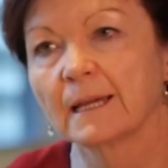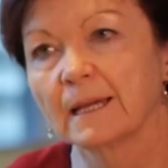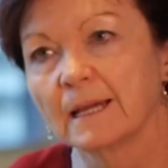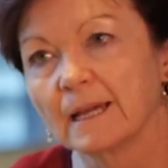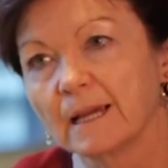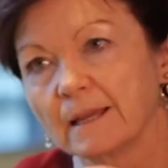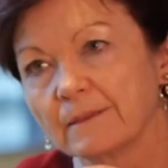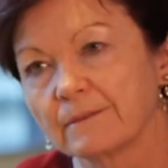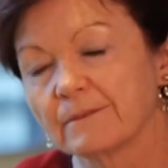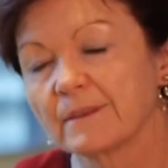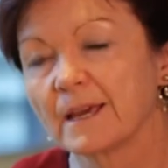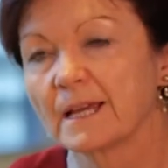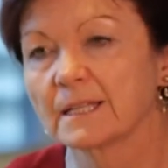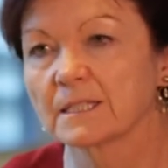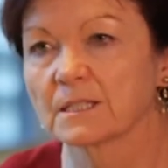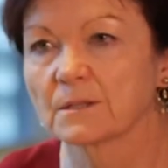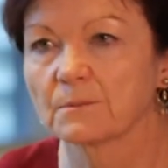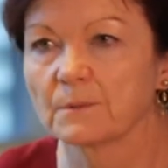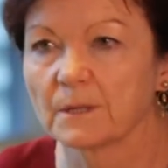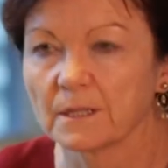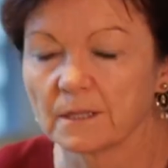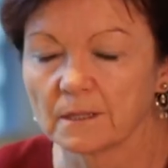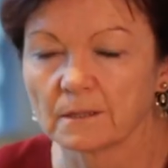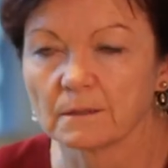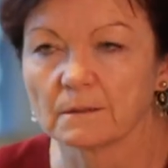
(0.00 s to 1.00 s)
And that's
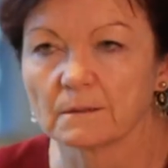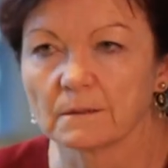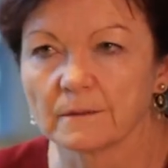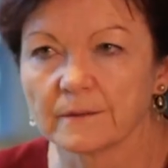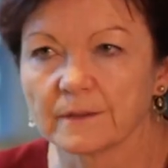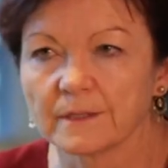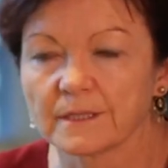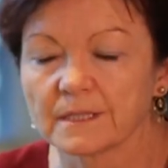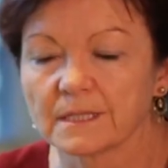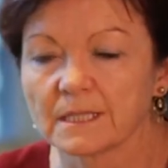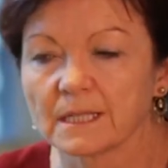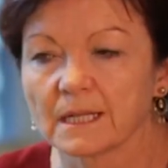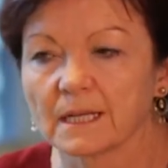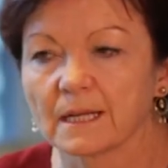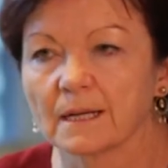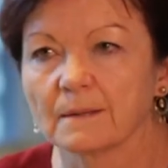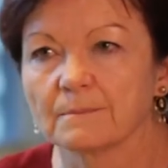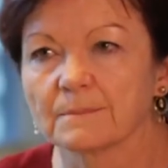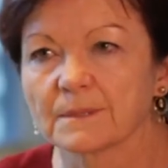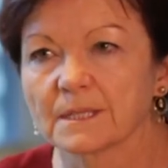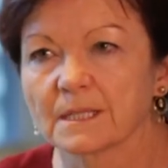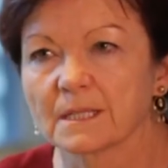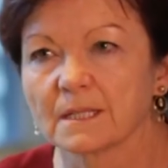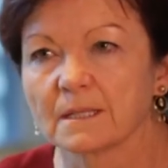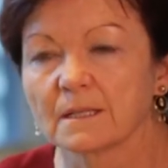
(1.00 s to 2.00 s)
where the university
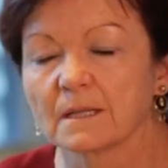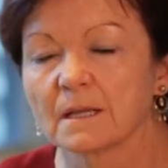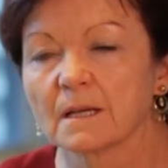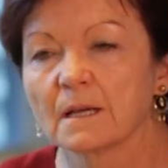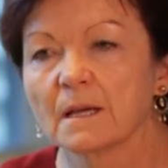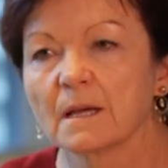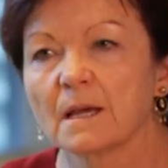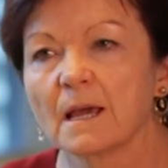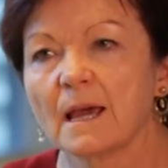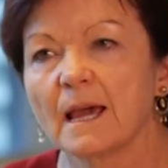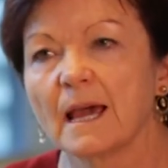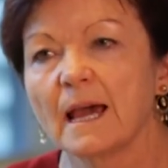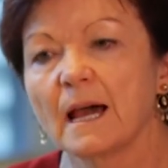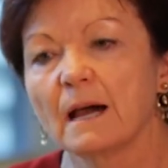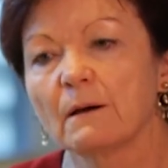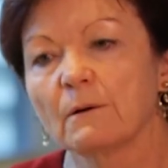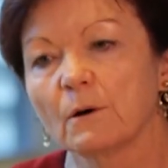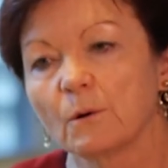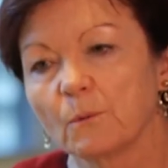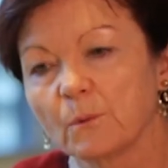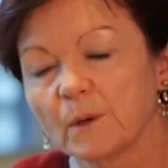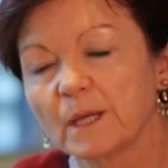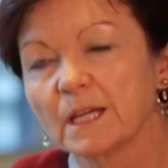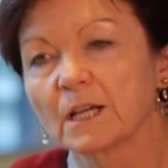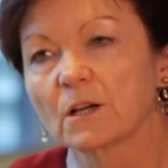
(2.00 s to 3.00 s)
comes in. How are
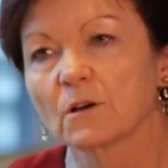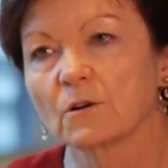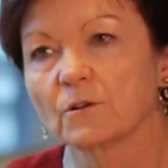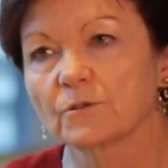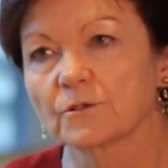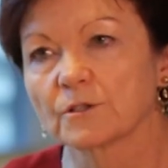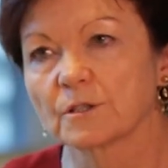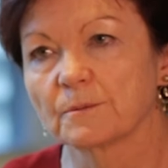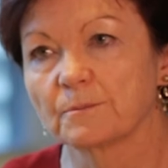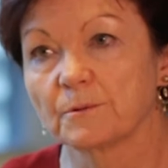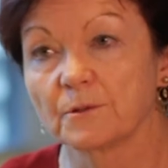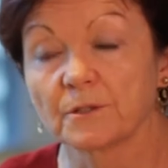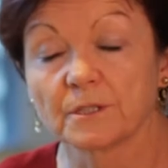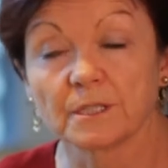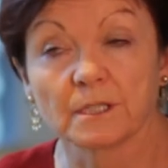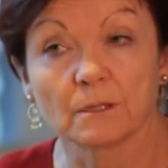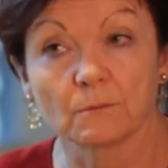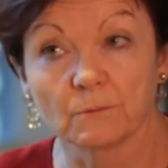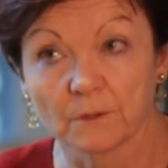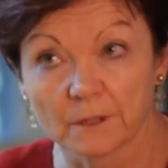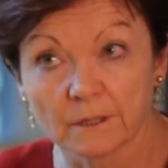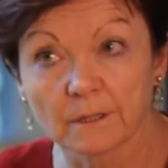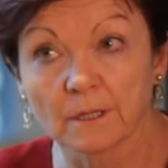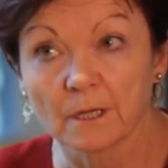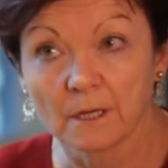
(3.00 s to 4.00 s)
we contributing
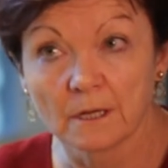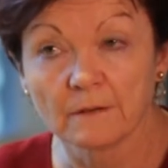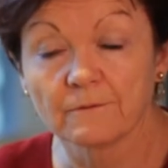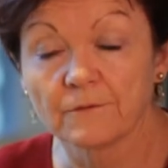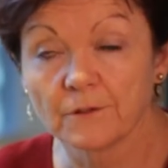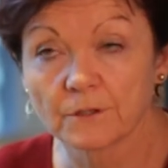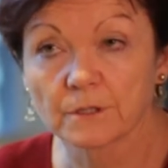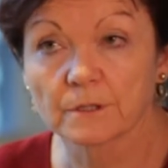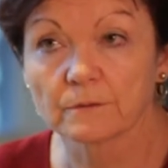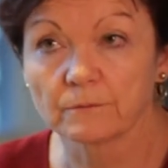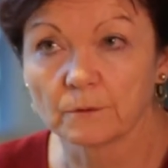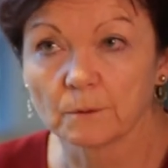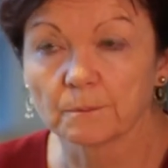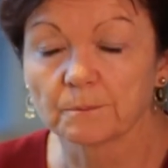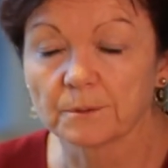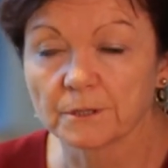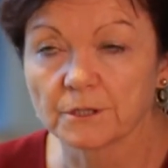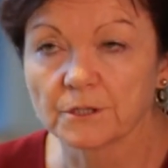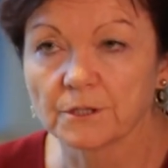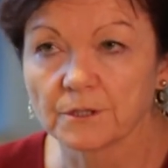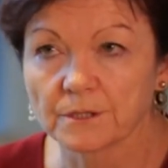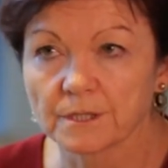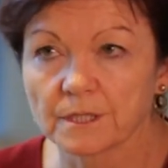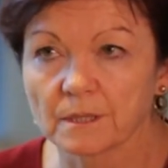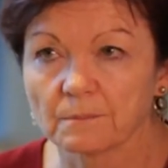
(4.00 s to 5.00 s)
with, first of all,
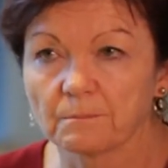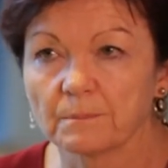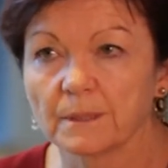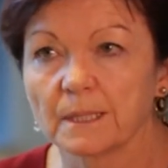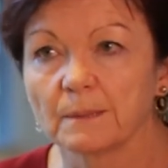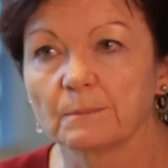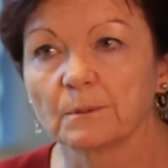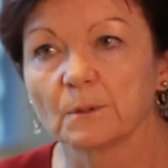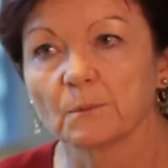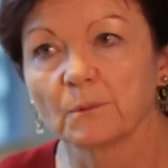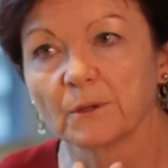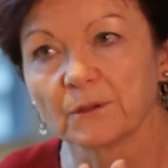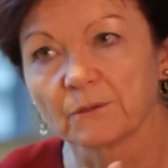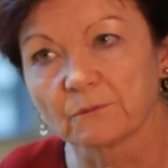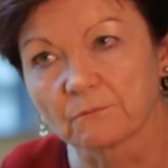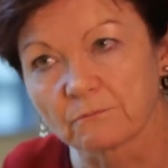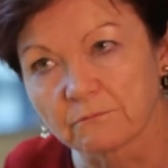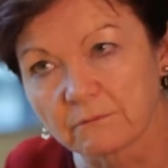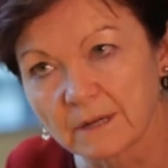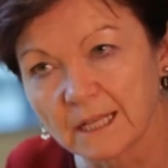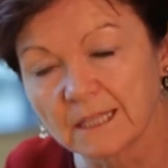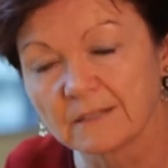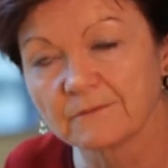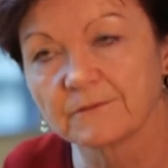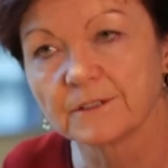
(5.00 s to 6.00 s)
producing people with
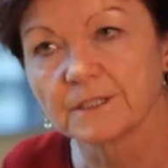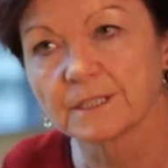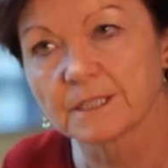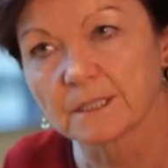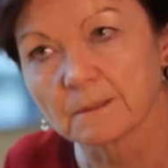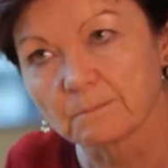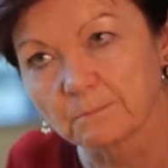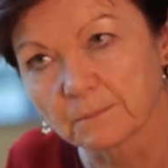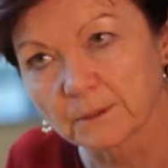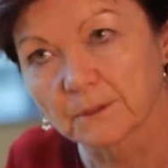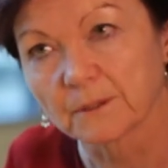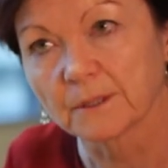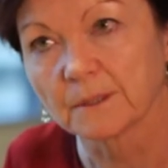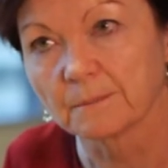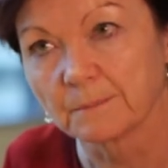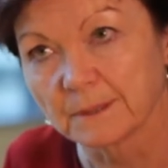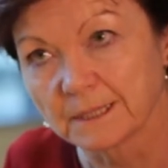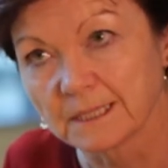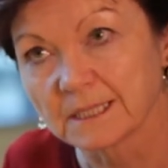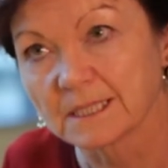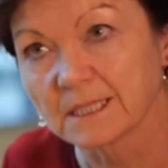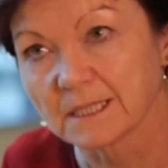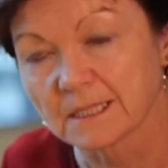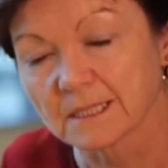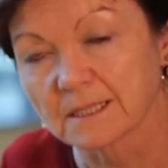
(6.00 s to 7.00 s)
relevant
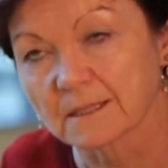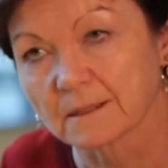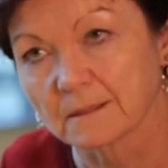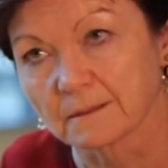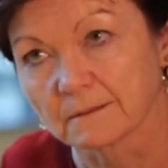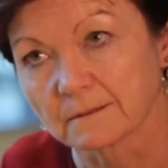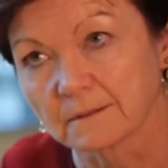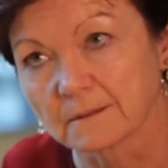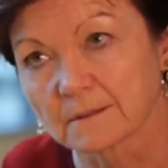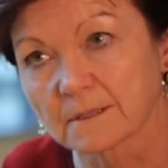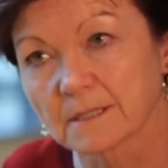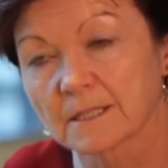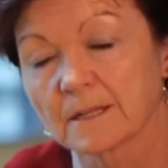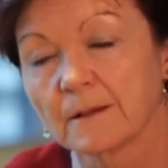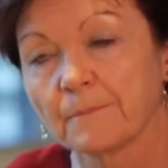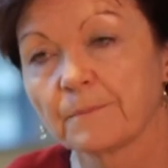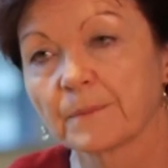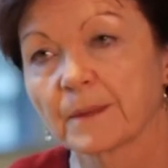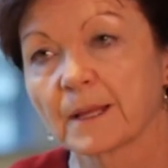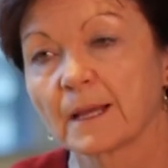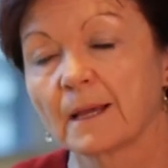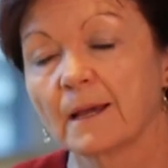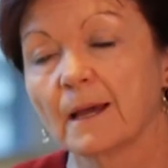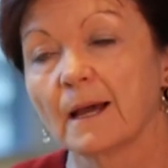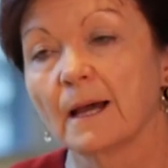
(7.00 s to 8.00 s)
employability skills
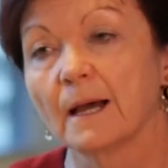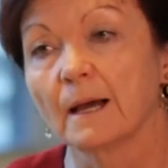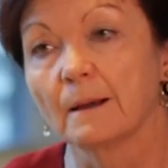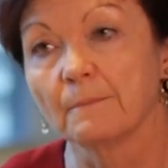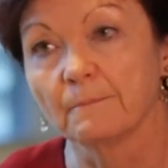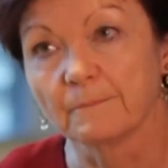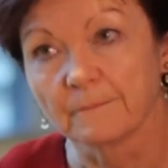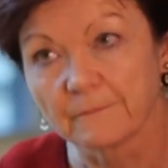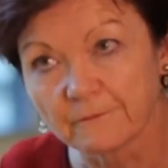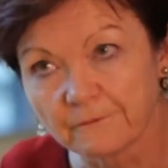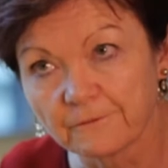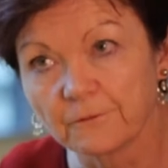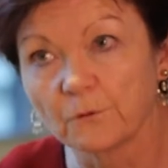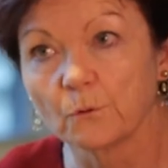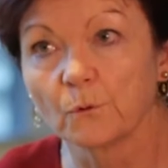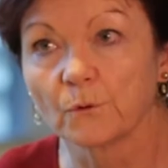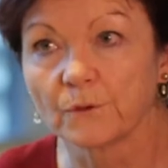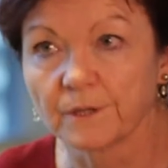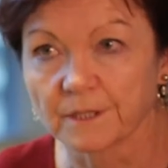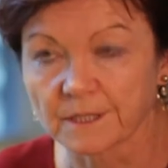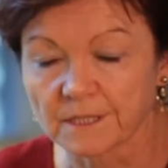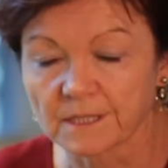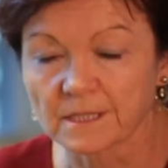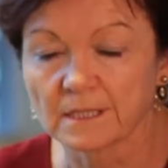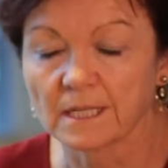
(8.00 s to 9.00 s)
for
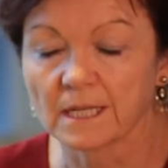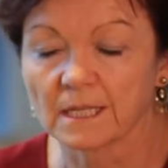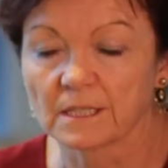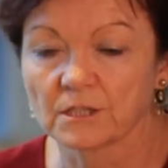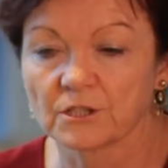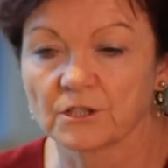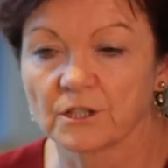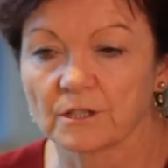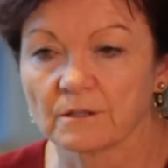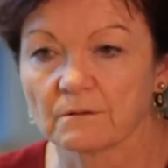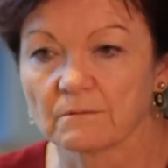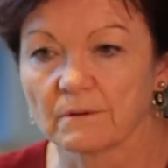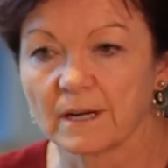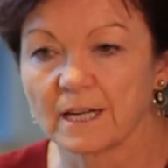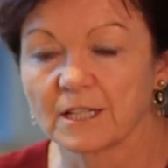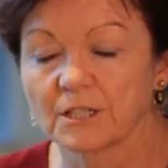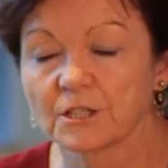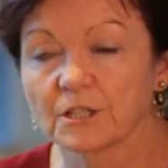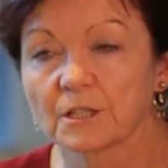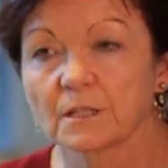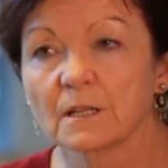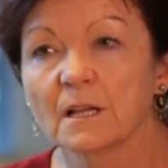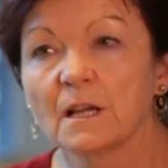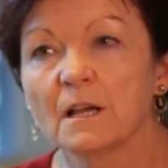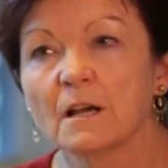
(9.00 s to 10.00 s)
this next
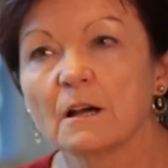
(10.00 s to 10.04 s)
generation,